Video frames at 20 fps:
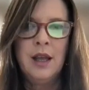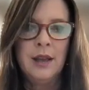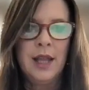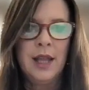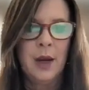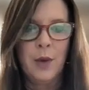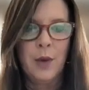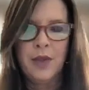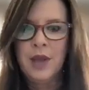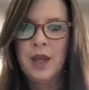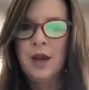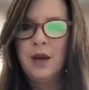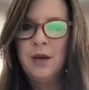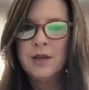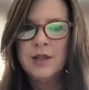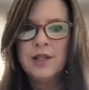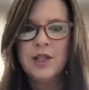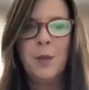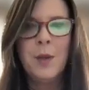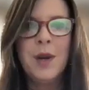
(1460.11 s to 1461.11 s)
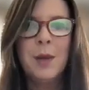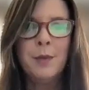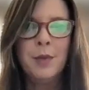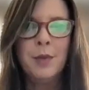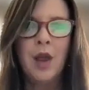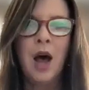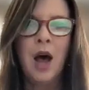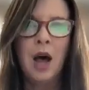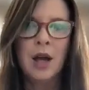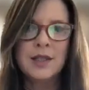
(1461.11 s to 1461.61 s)
like within so many
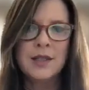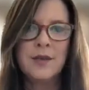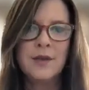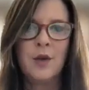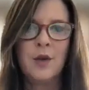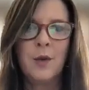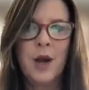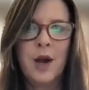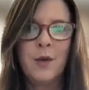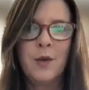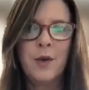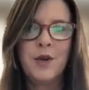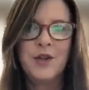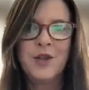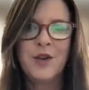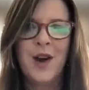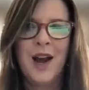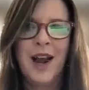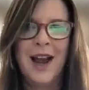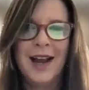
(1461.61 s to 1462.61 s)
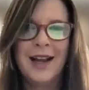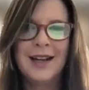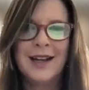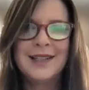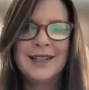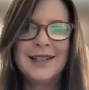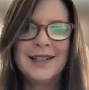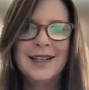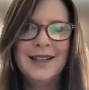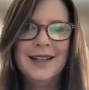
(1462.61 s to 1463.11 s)
blocks of the railroad
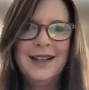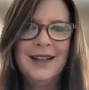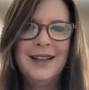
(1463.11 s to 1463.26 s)
tracks,